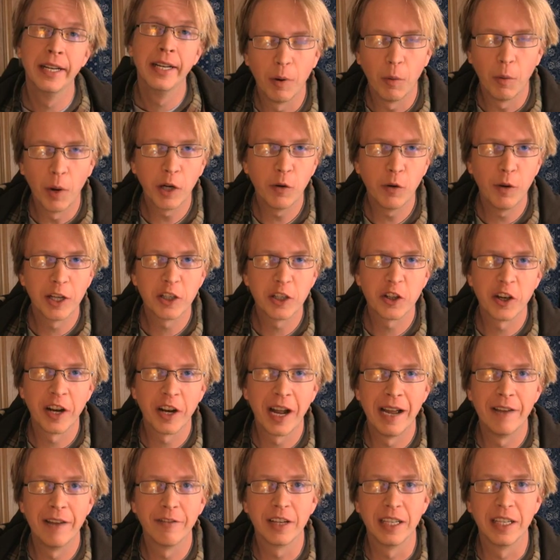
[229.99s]
But one question
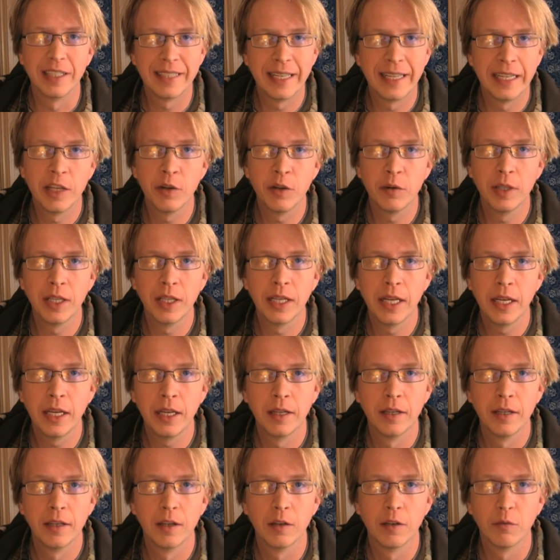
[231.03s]
I have continually
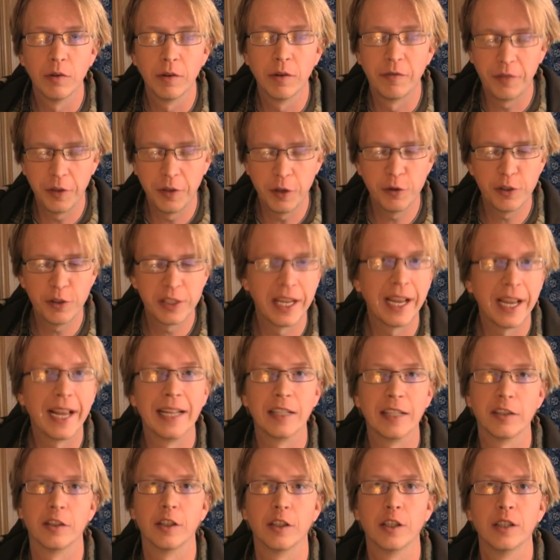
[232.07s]
refused to
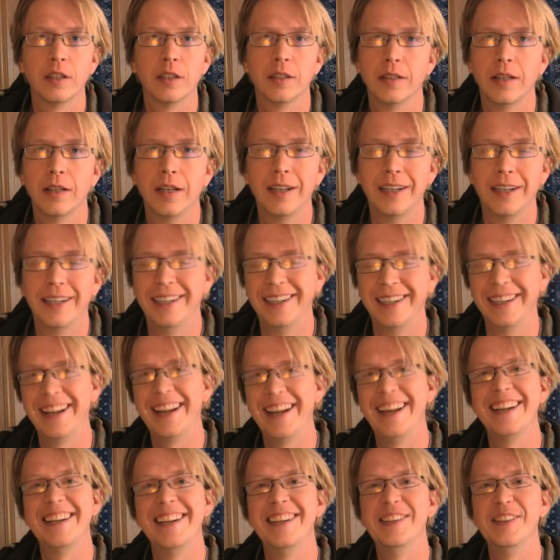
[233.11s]
answer
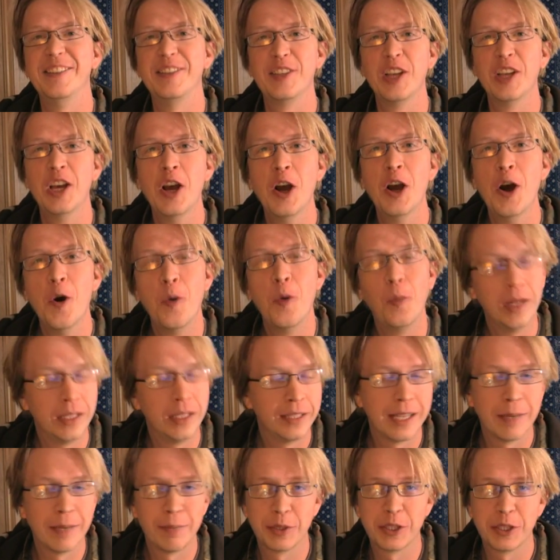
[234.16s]
is,
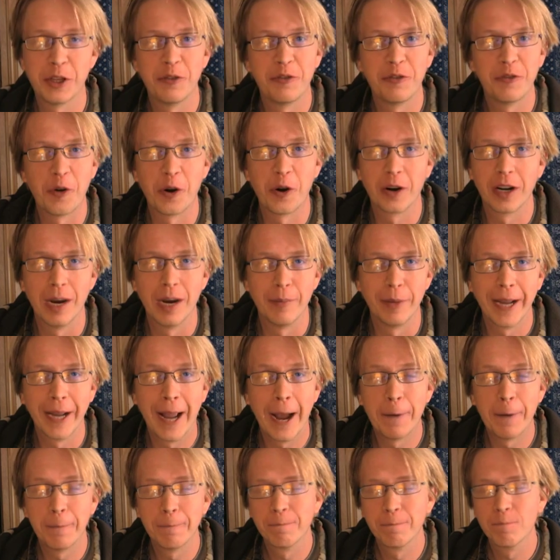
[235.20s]
when's episode 4 coming
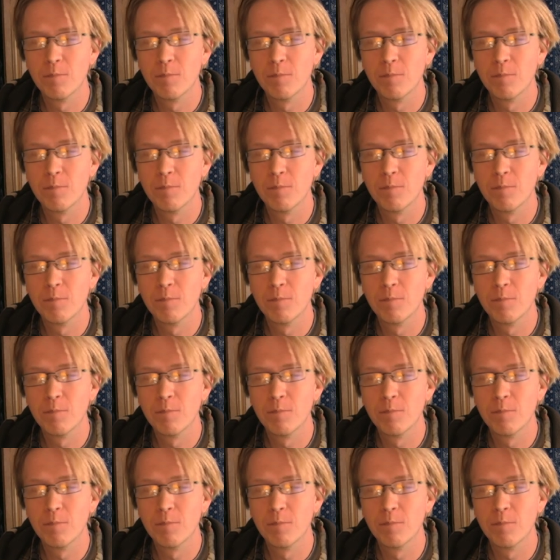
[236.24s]
out?